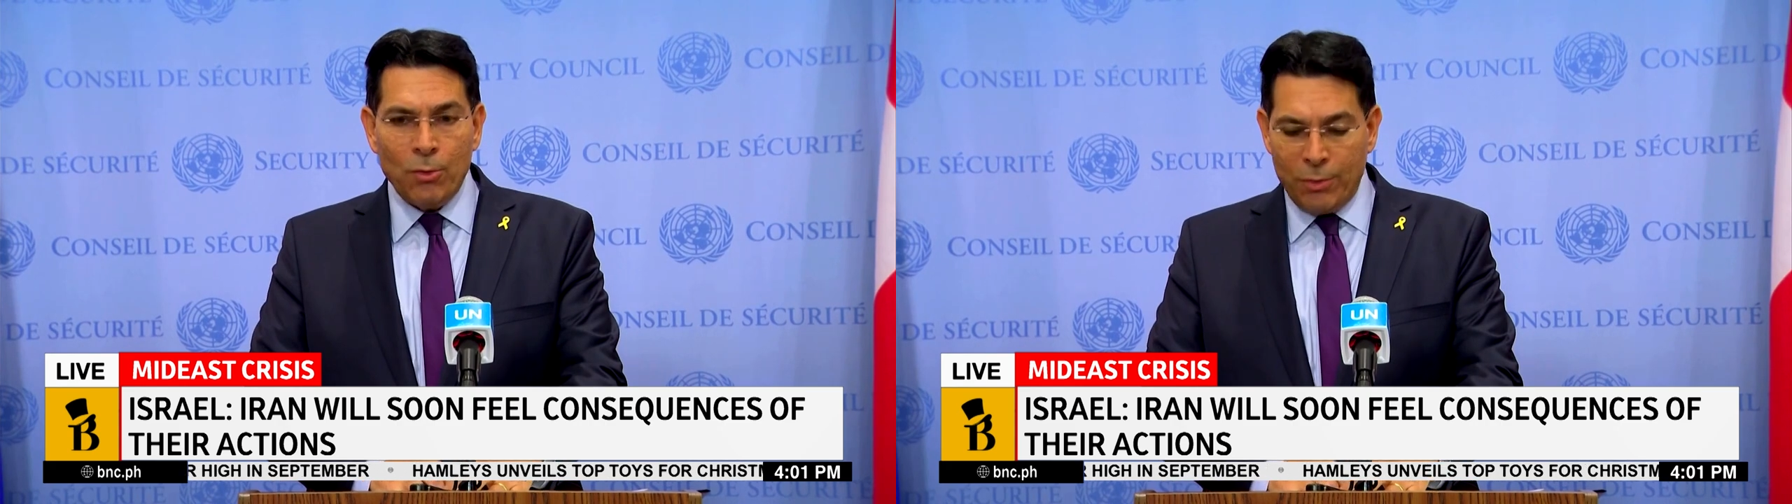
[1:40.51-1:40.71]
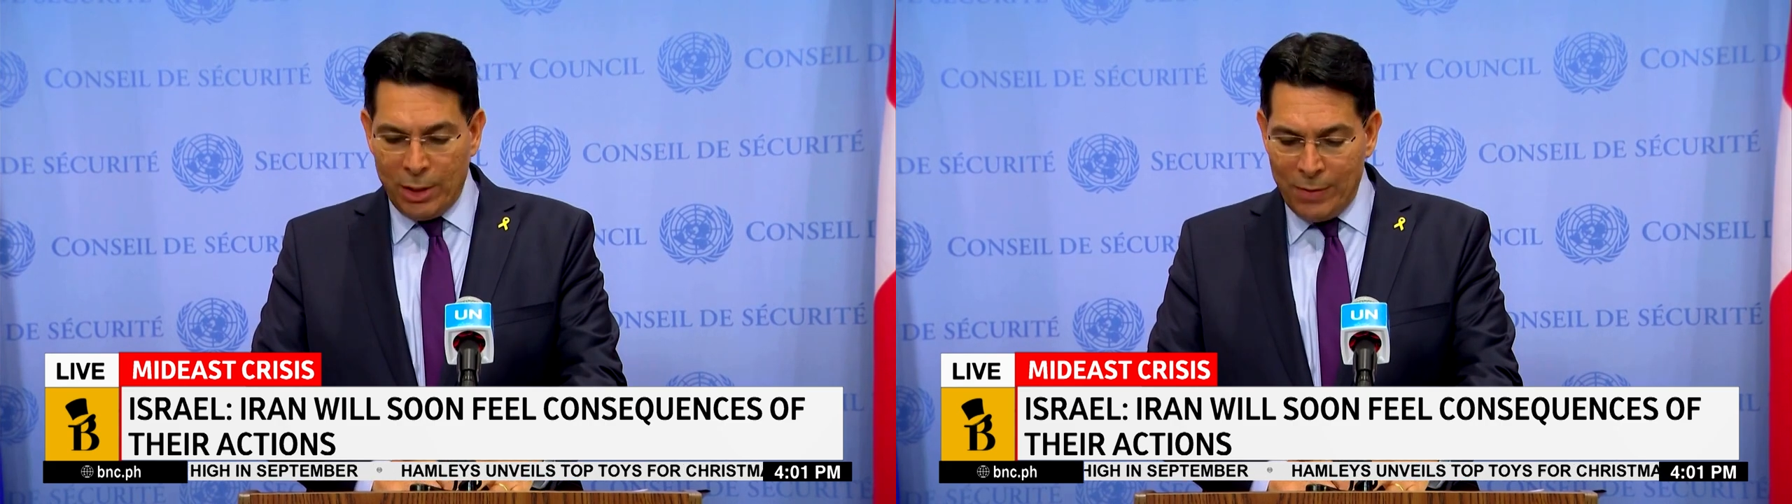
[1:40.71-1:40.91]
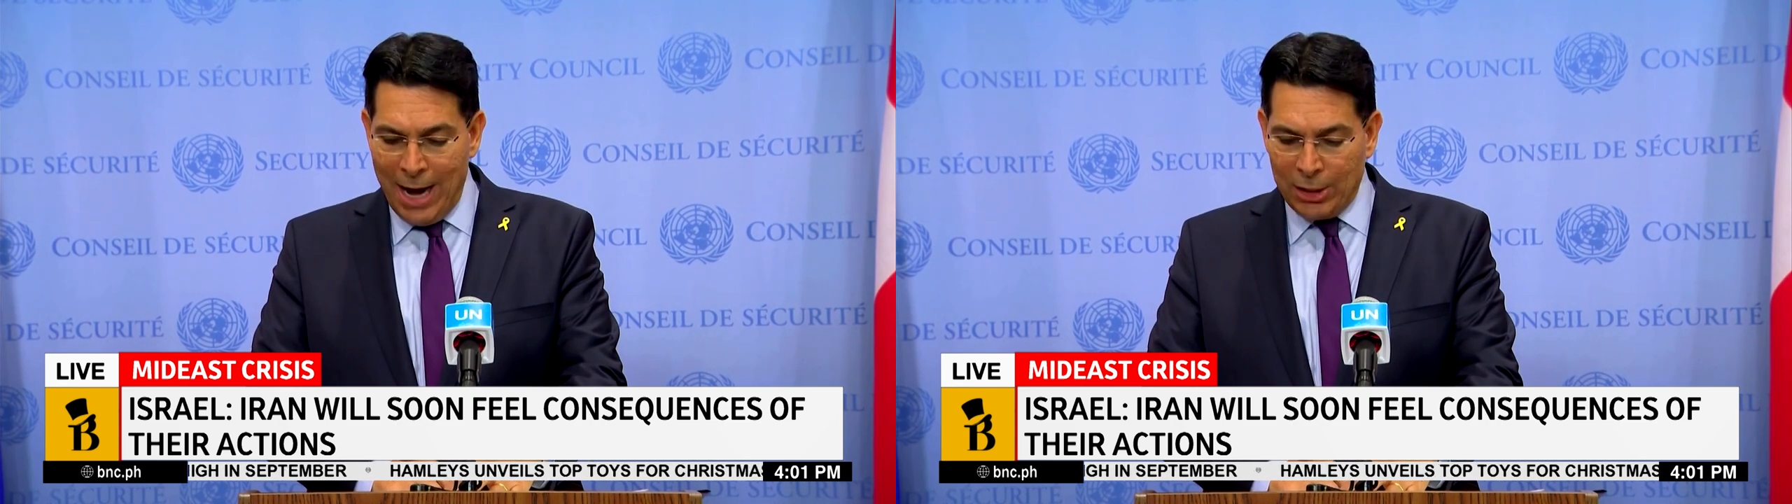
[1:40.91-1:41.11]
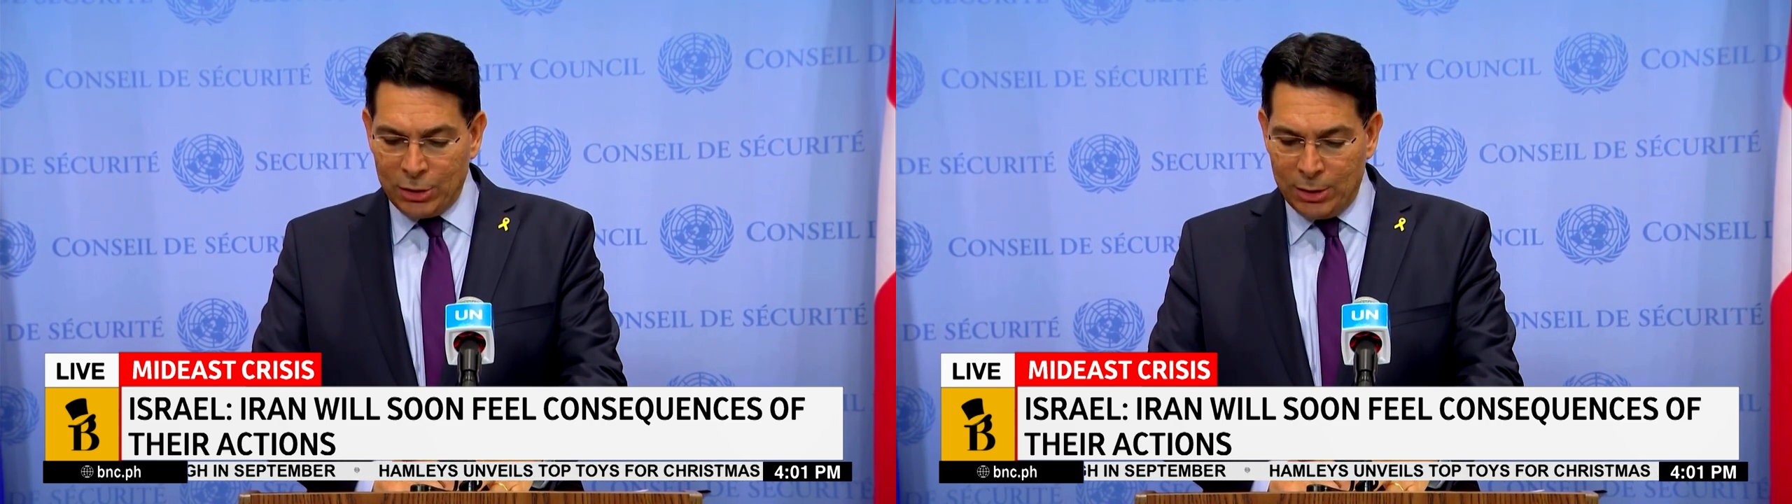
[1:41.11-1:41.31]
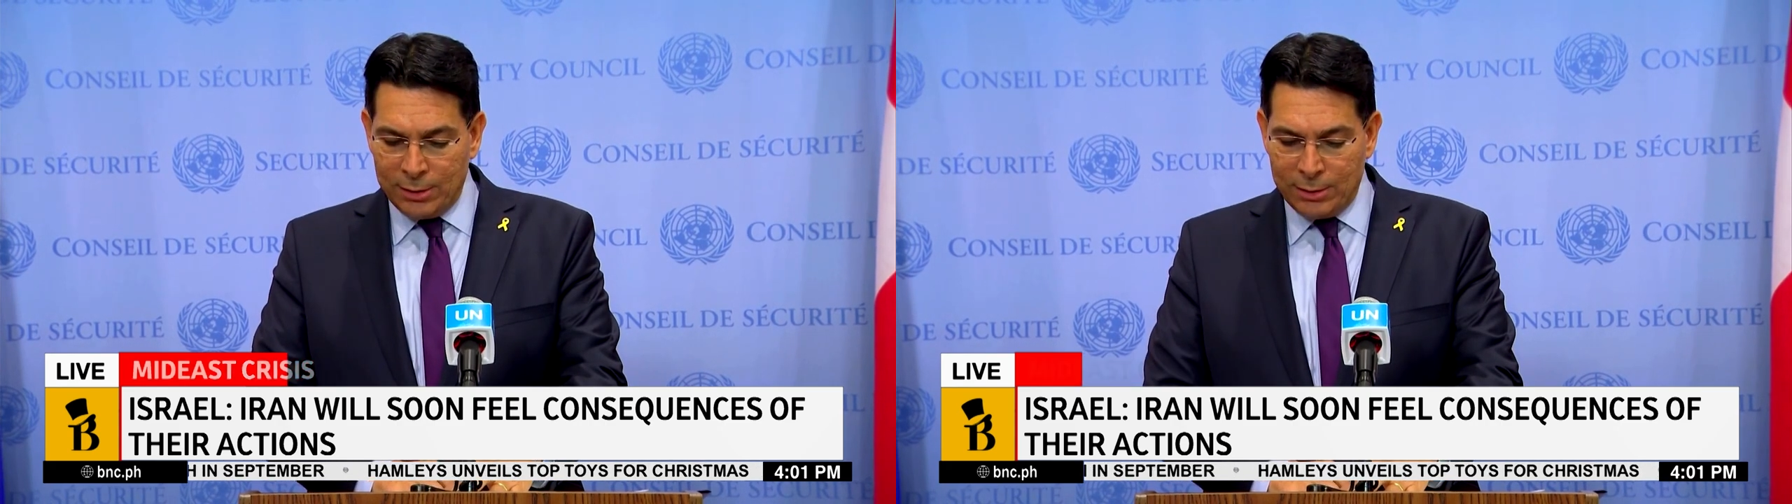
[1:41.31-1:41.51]
of their
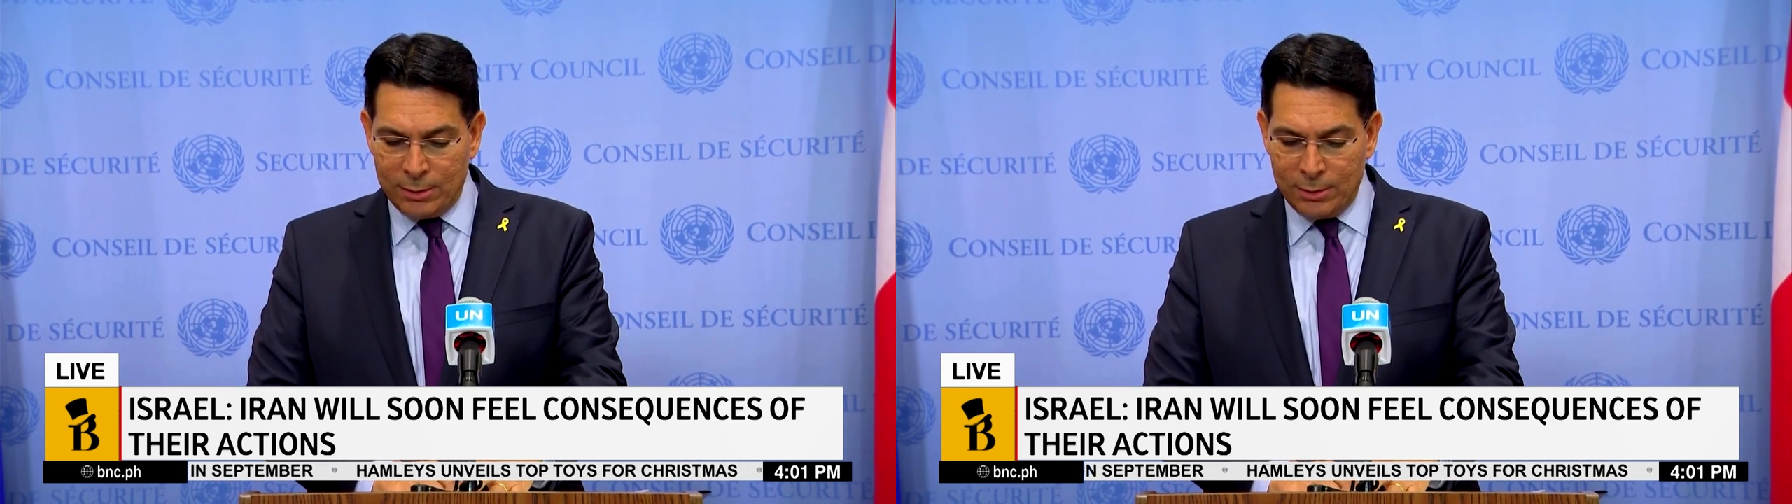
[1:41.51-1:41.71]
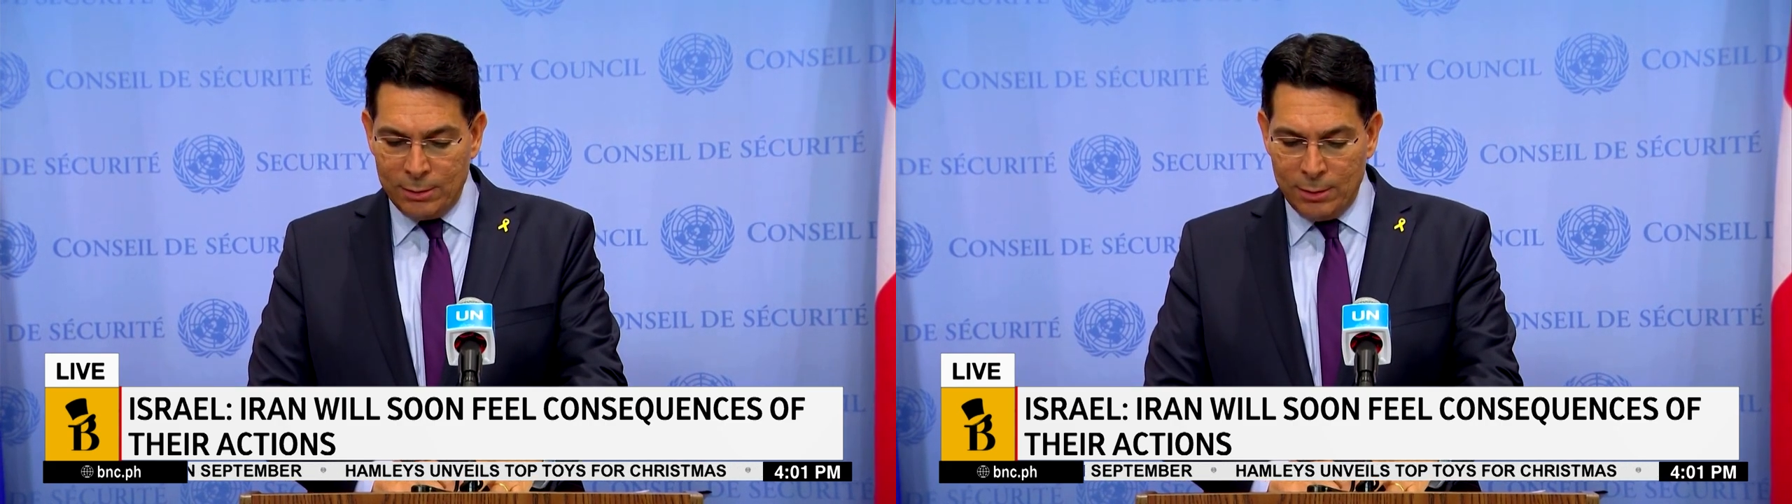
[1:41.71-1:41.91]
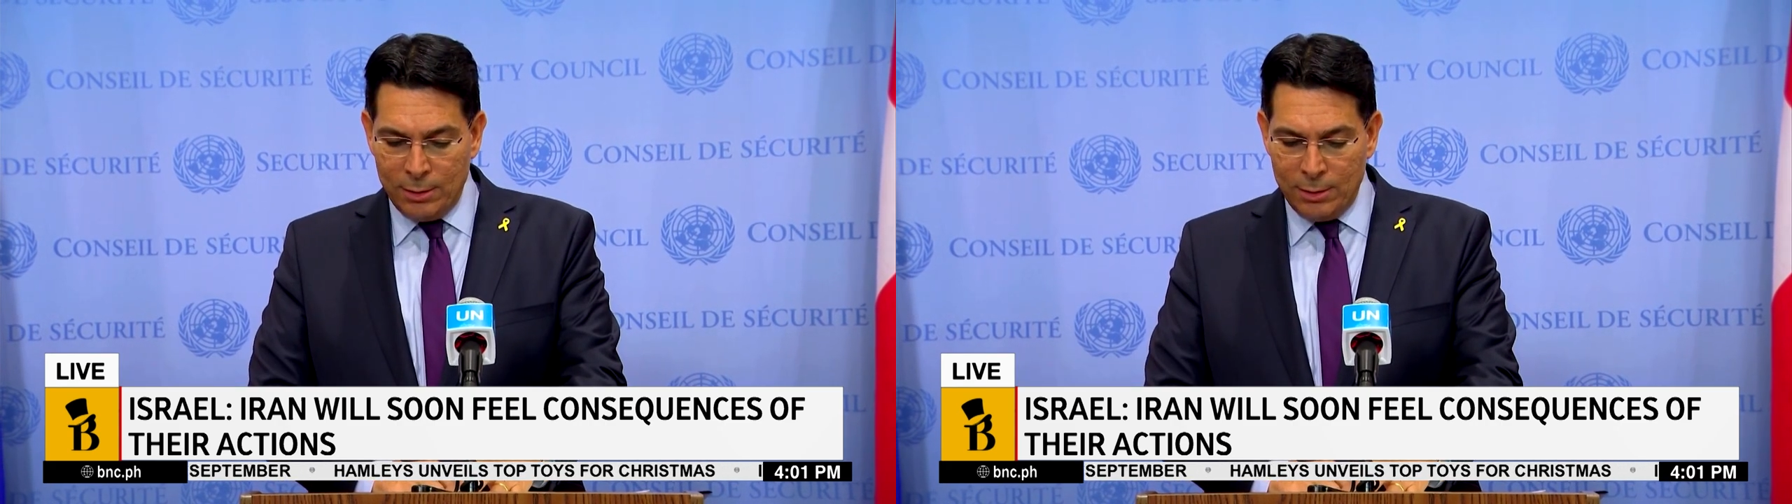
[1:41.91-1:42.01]
actions.